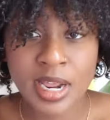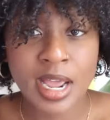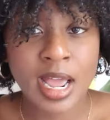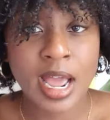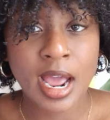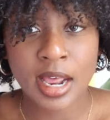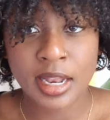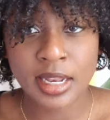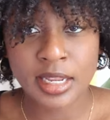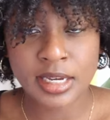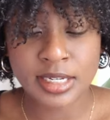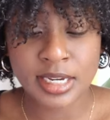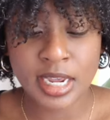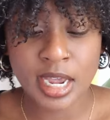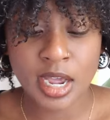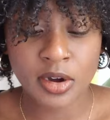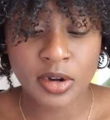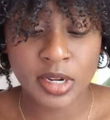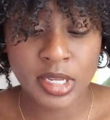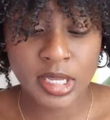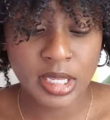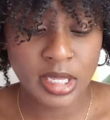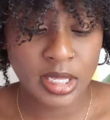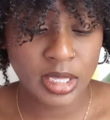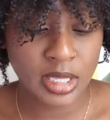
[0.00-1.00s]
I highly doubt
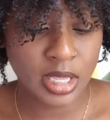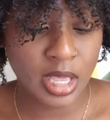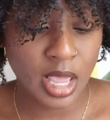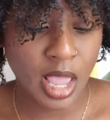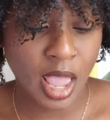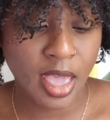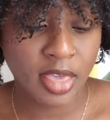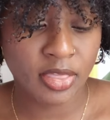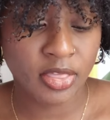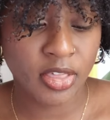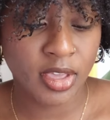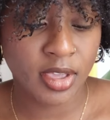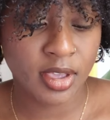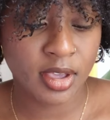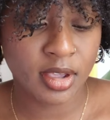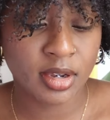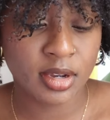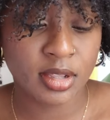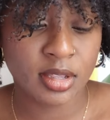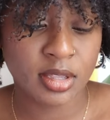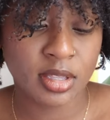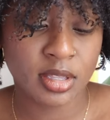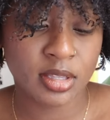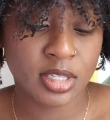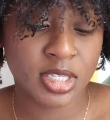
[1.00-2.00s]
it. I think
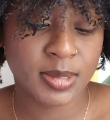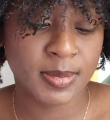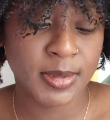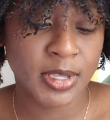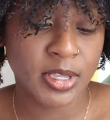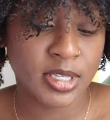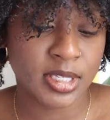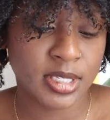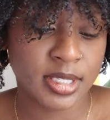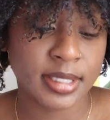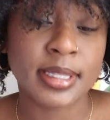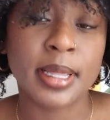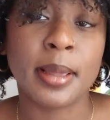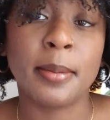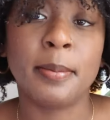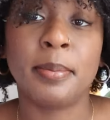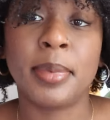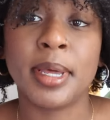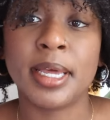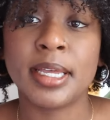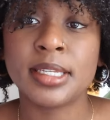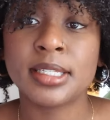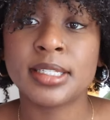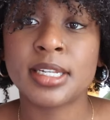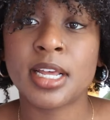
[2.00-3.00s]
it smells the
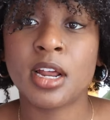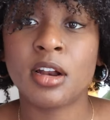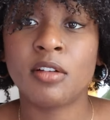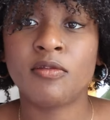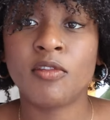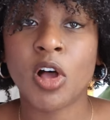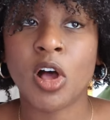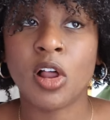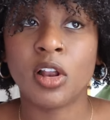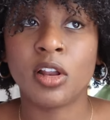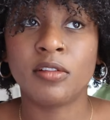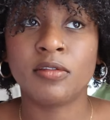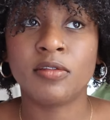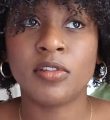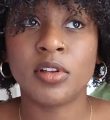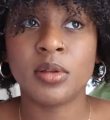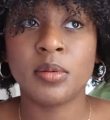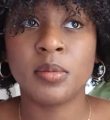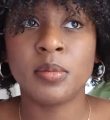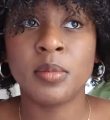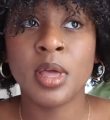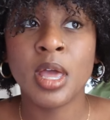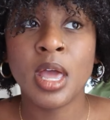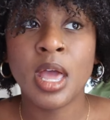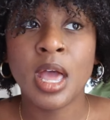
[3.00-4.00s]
best out of all of
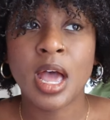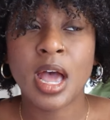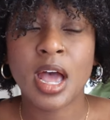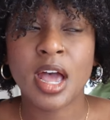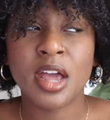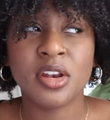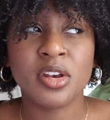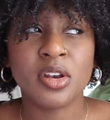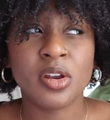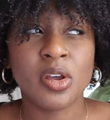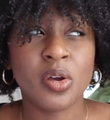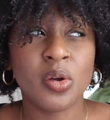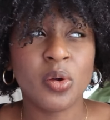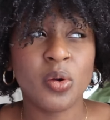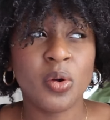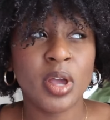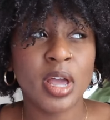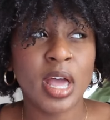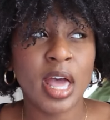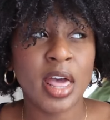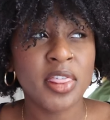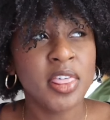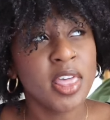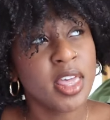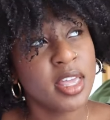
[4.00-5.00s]
them. I
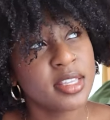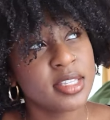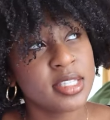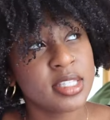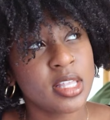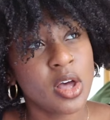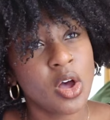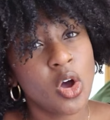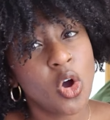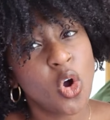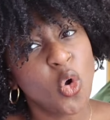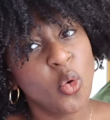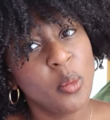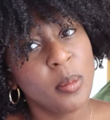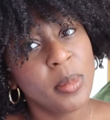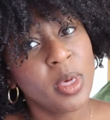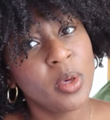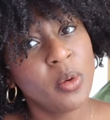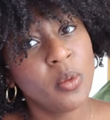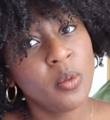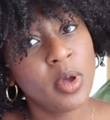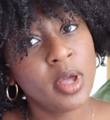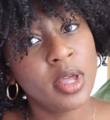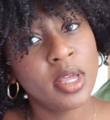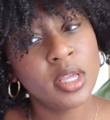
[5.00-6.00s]
think it's the
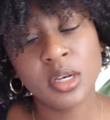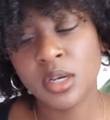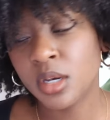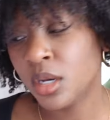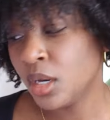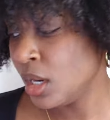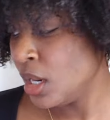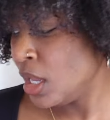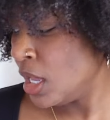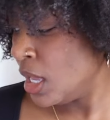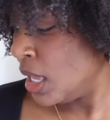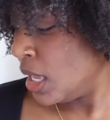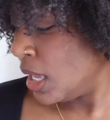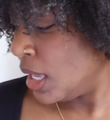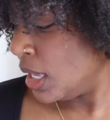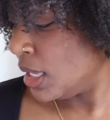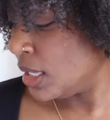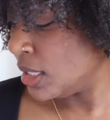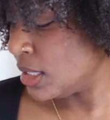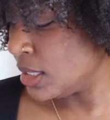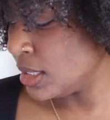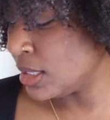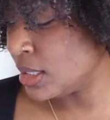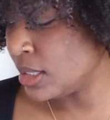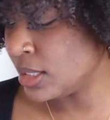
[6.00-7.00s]
oatmeal one
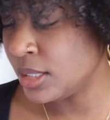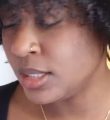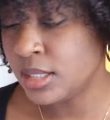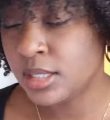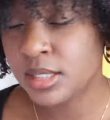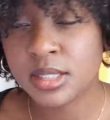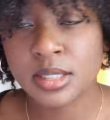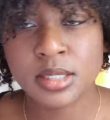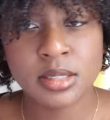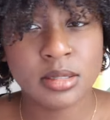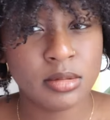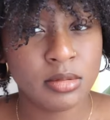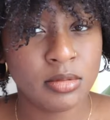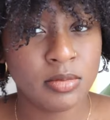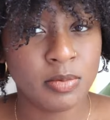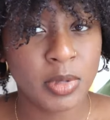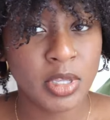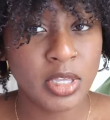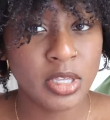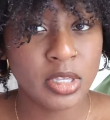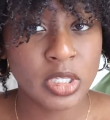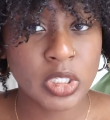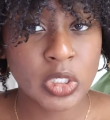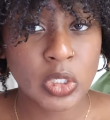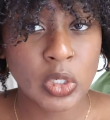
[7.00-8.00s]
is
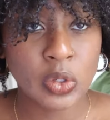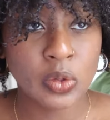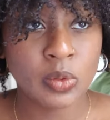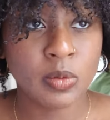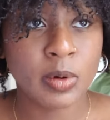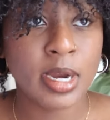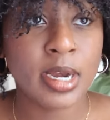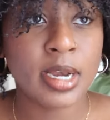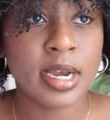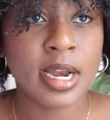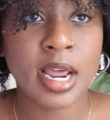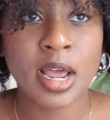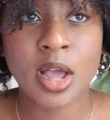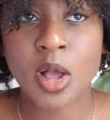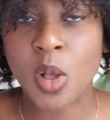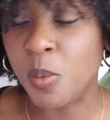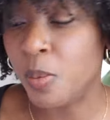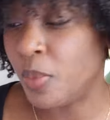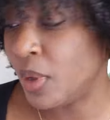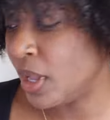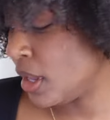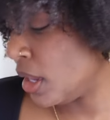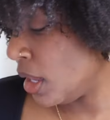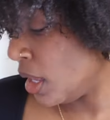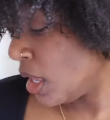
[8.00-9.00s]
being sold right now,
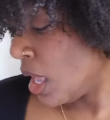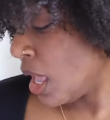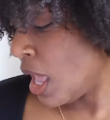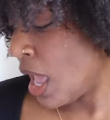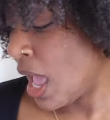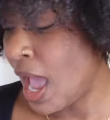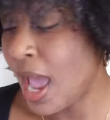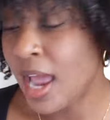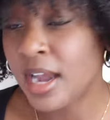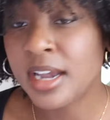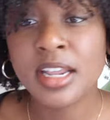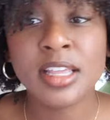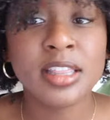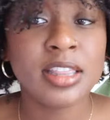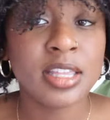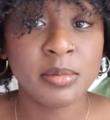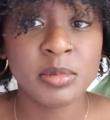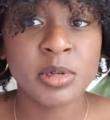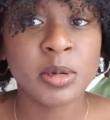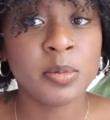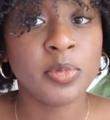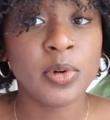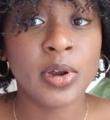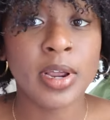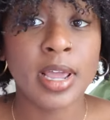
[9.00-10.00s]
but I need them
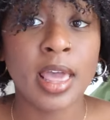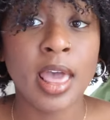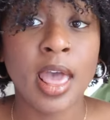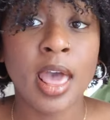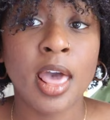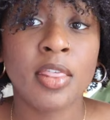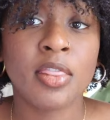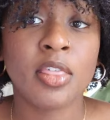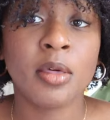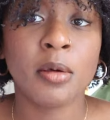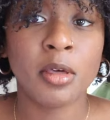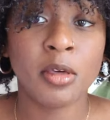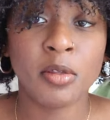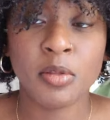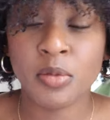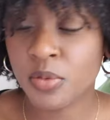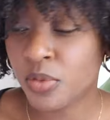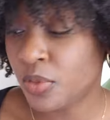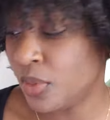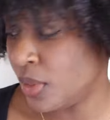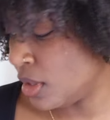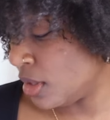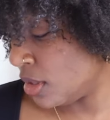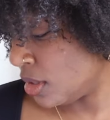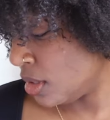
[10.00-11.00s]
to bring
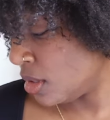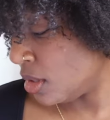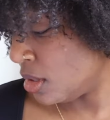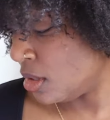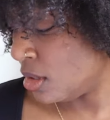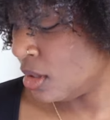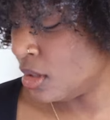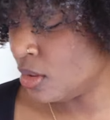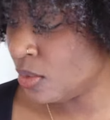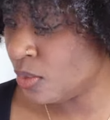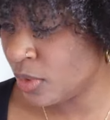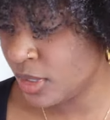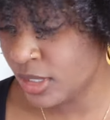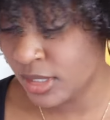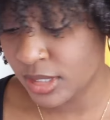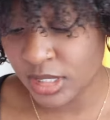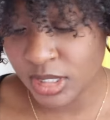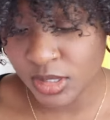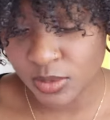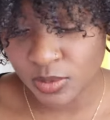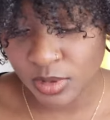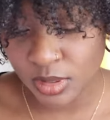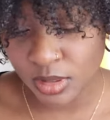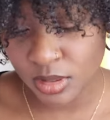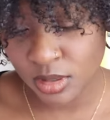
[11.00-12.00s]
the what is
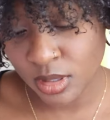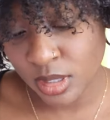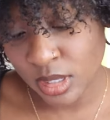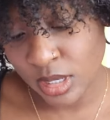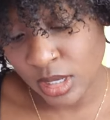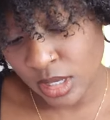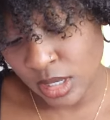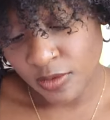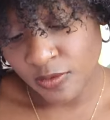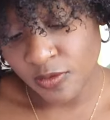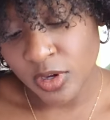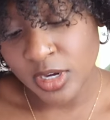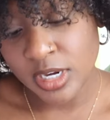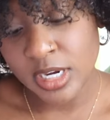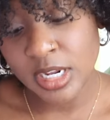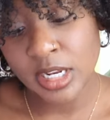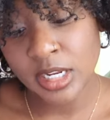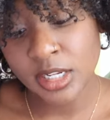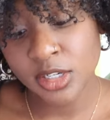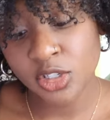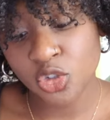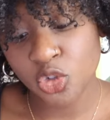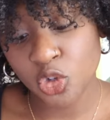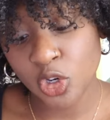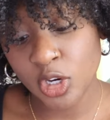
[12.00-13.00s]
this one?
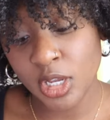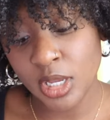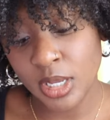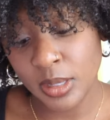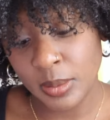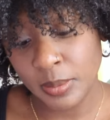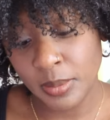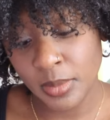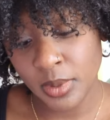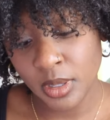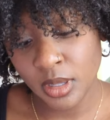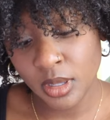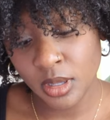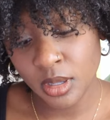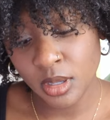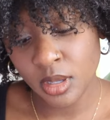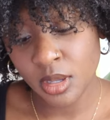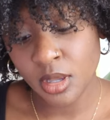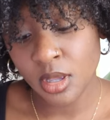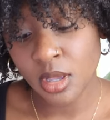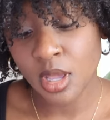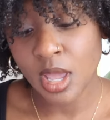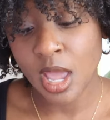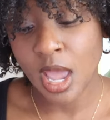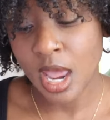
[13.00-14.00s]
Vanilla Dream
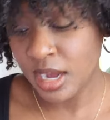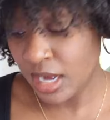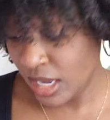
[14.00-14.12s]
I